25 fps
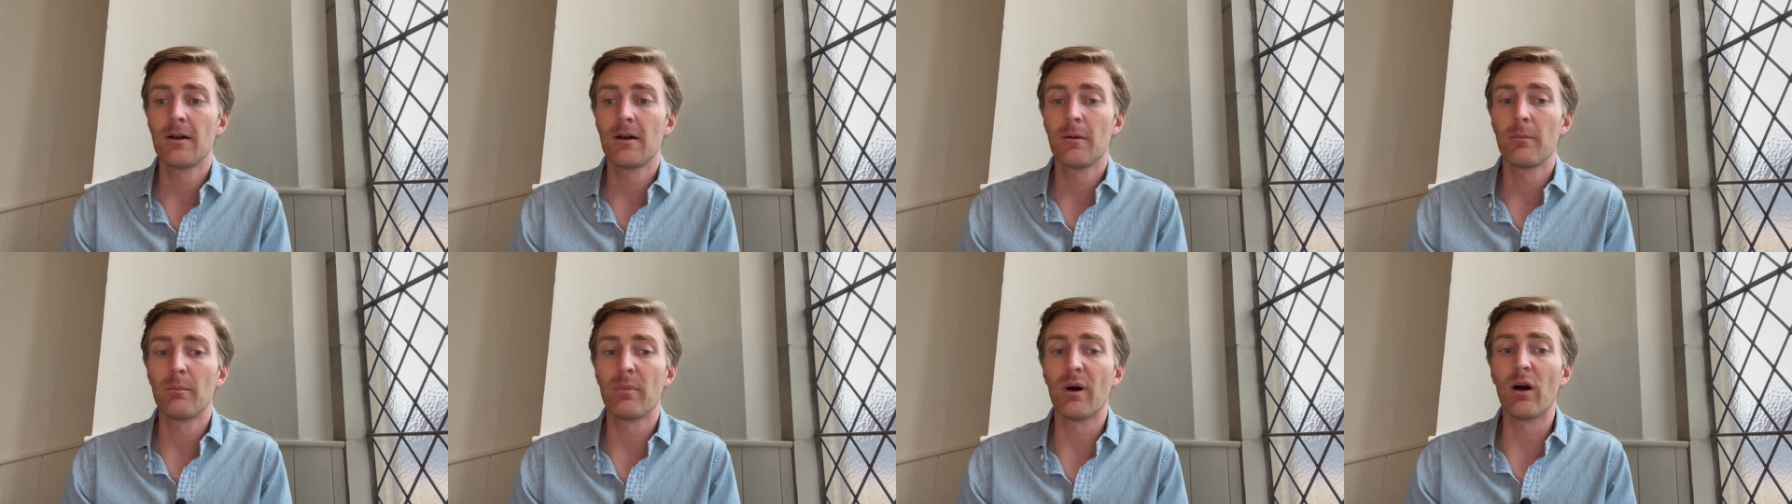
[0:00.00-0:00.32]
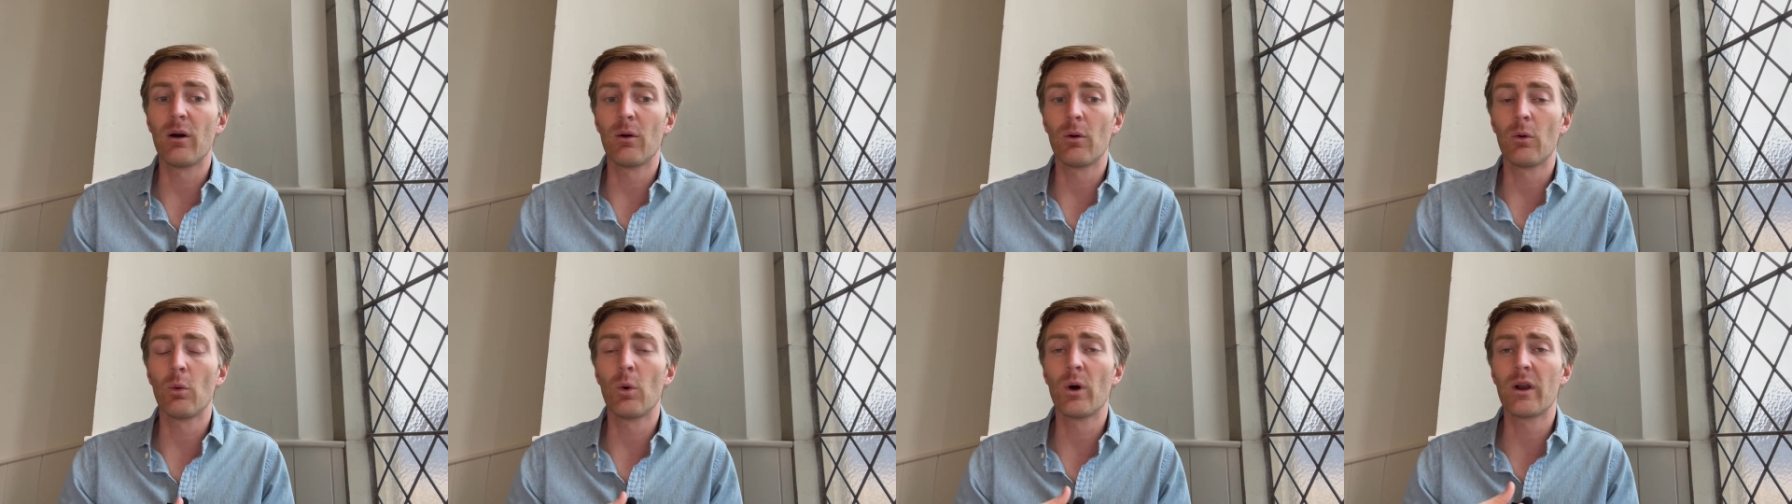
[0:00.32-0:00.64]

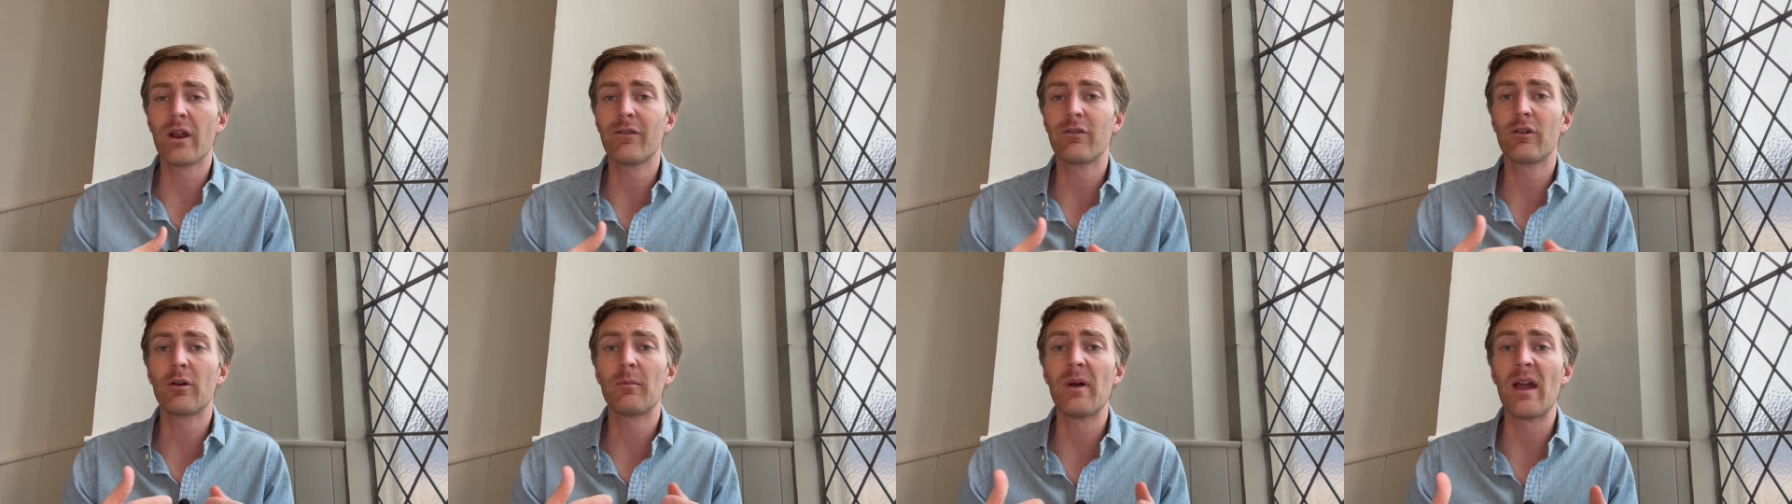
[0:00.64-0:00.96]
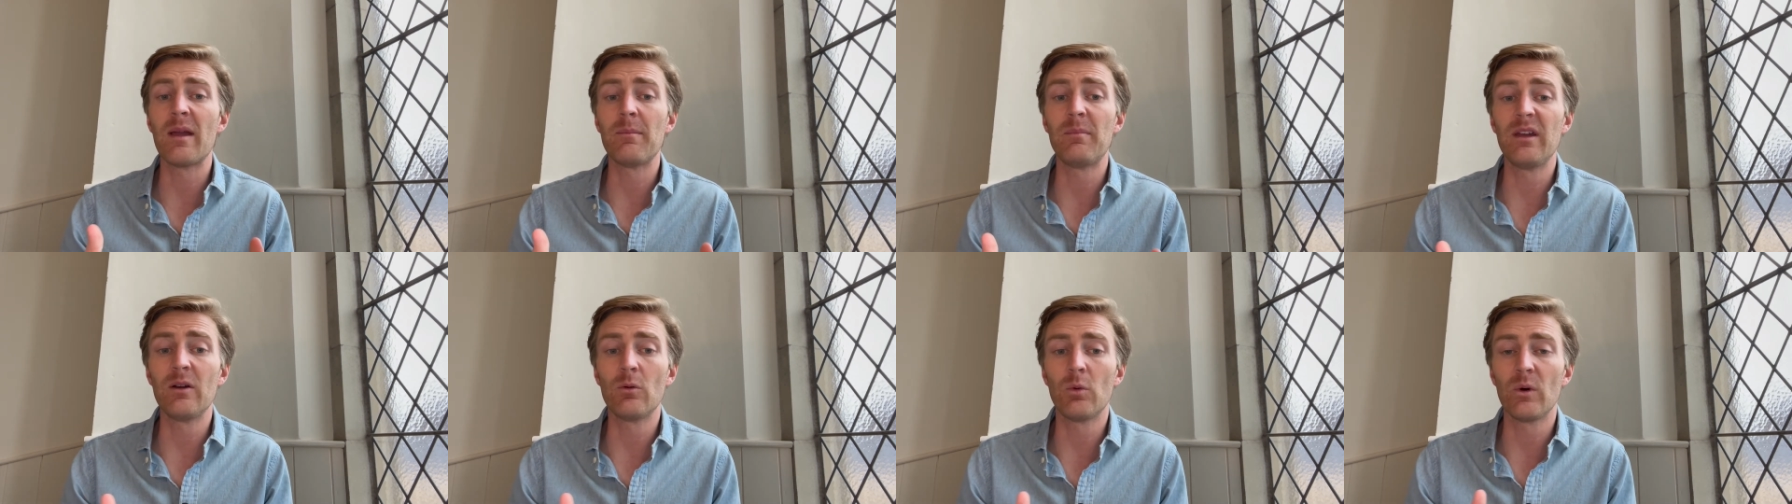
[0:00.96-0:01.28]
But whatever it may
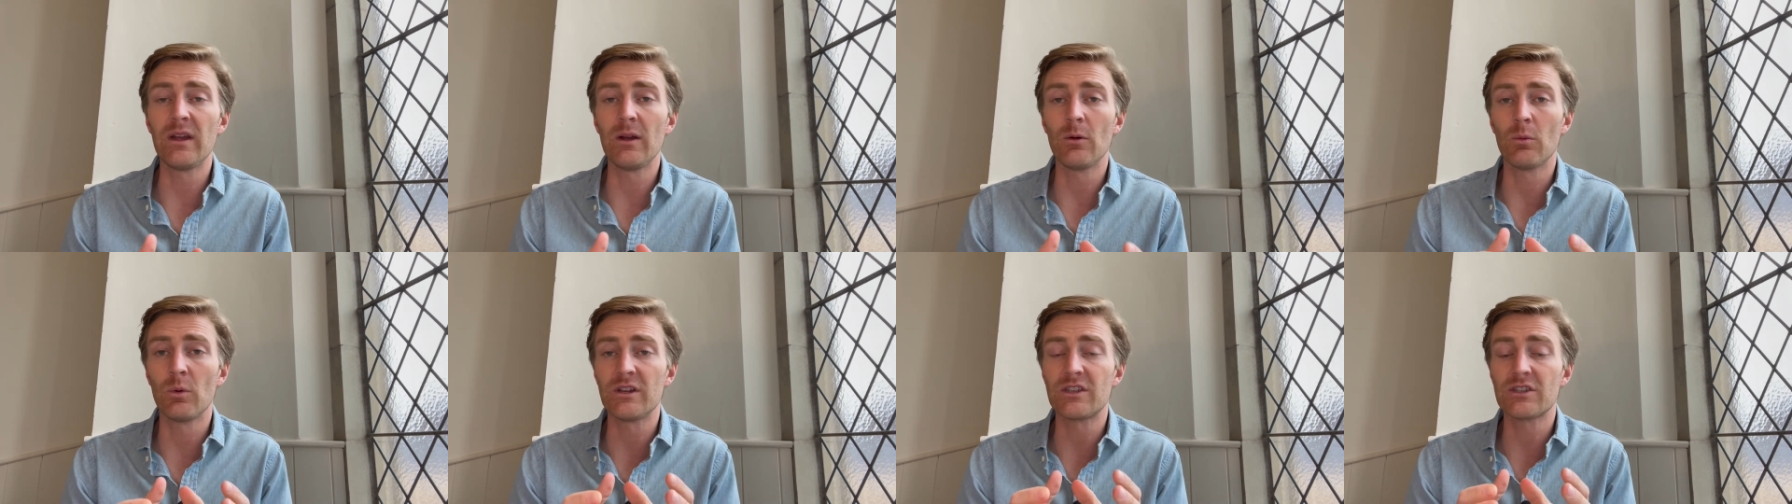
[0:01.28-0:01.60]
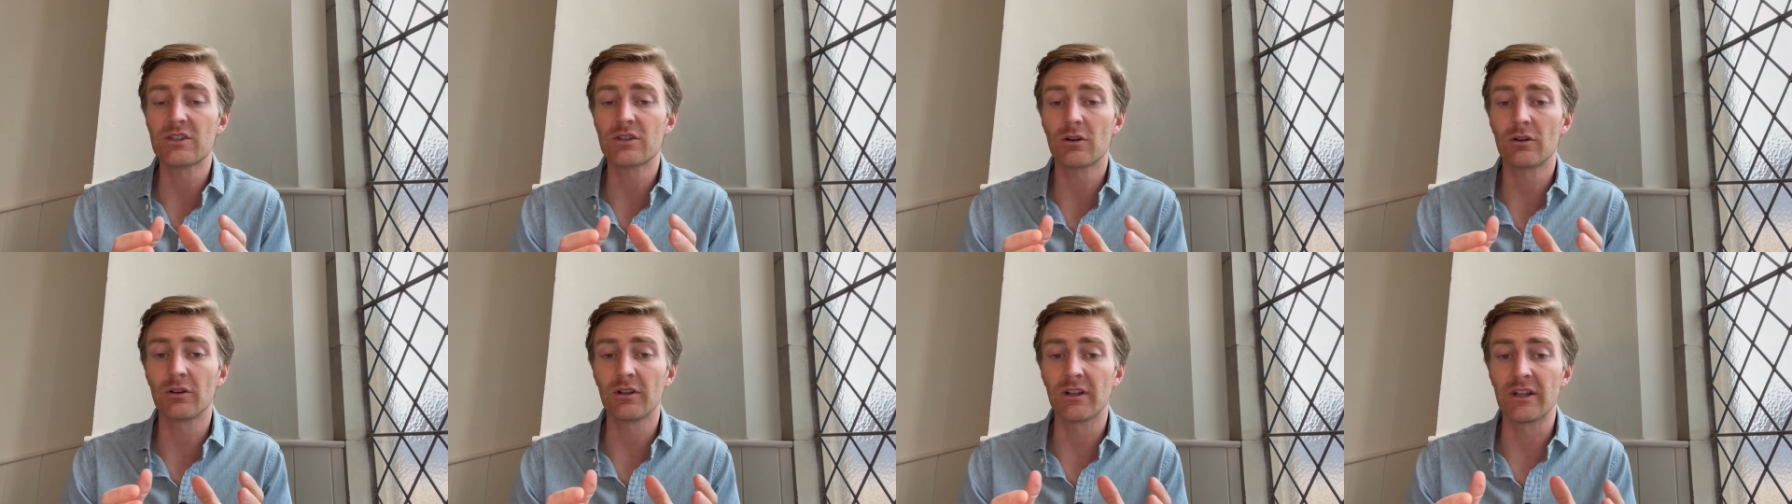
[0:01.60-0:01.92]
be, we, we
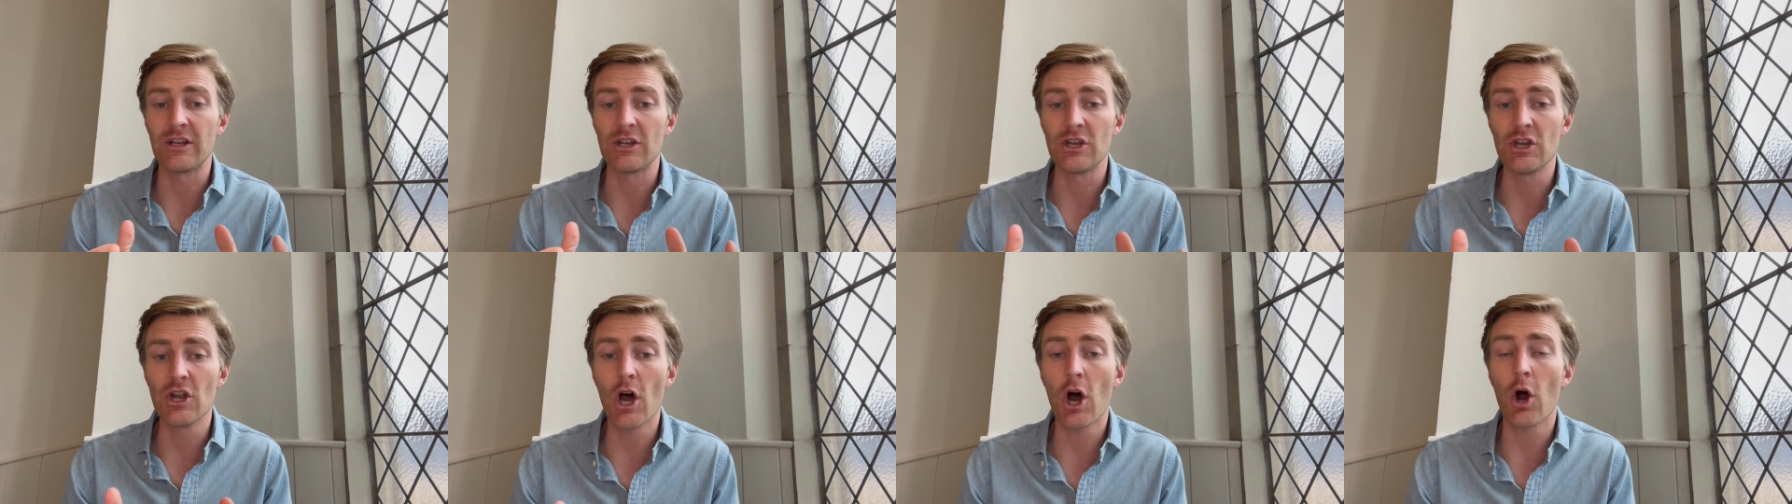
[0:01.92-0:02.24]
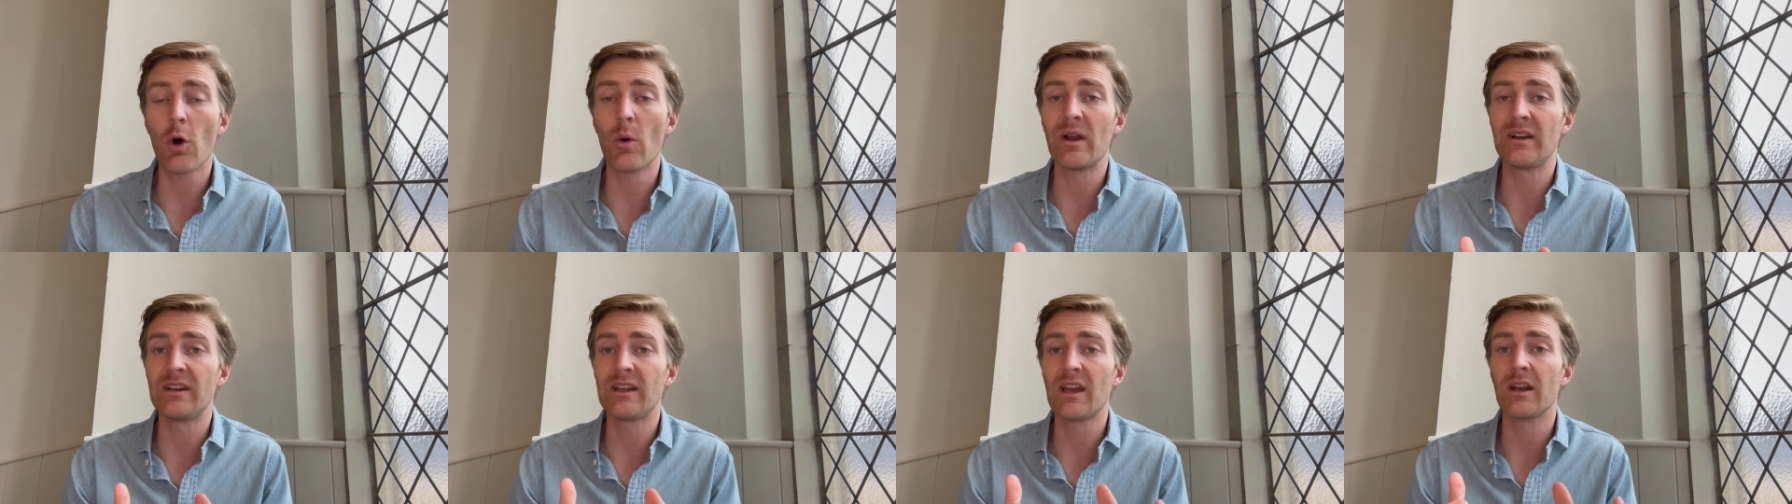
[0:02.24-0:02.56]
certainly know
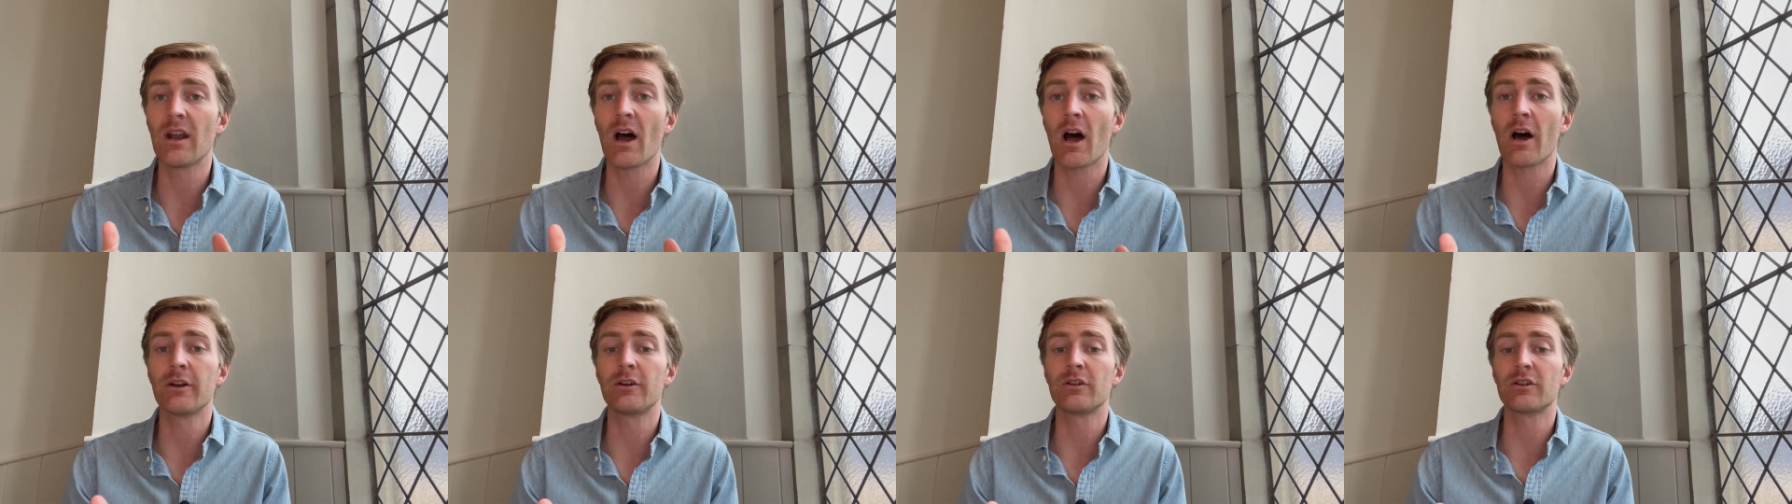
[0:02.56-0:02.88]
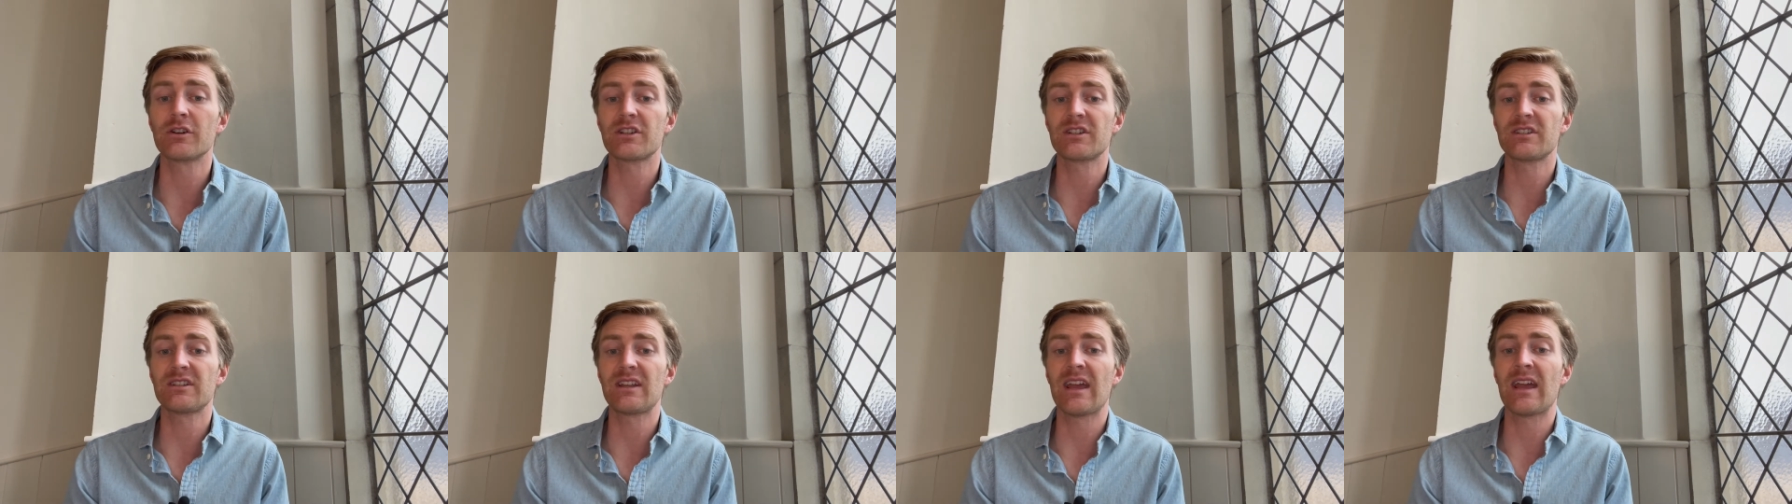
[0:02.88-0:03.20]
and can
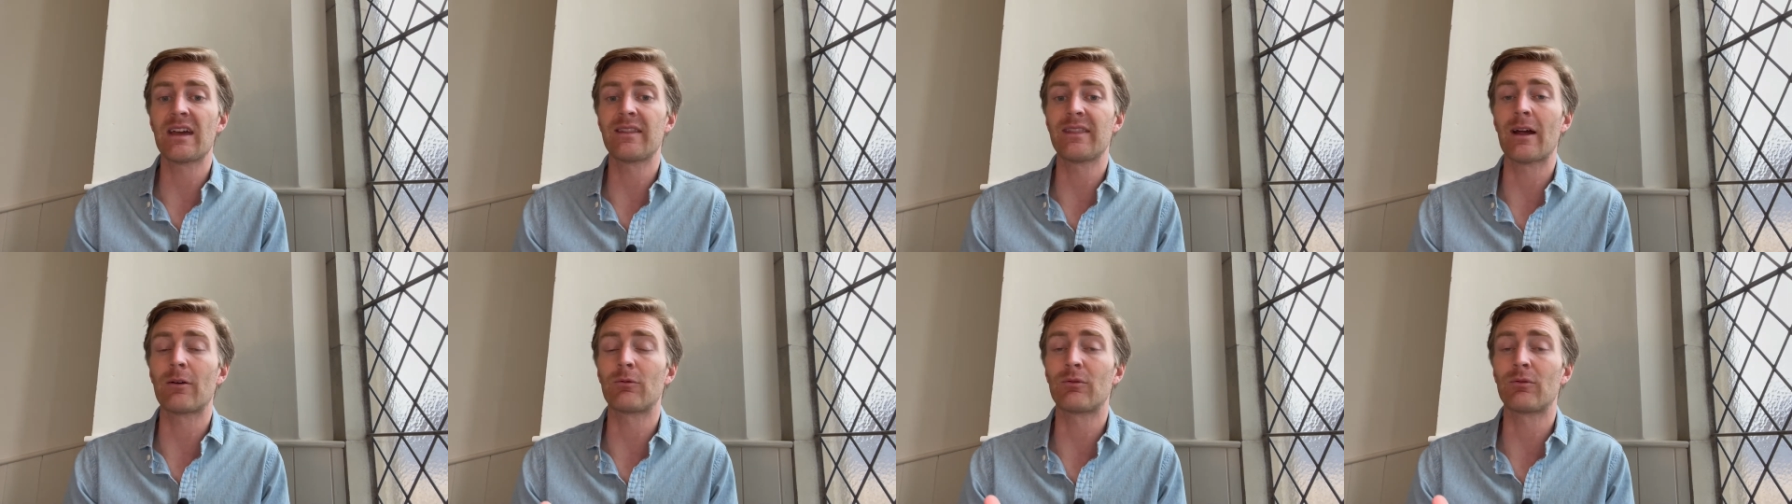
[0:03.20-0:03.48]
understand that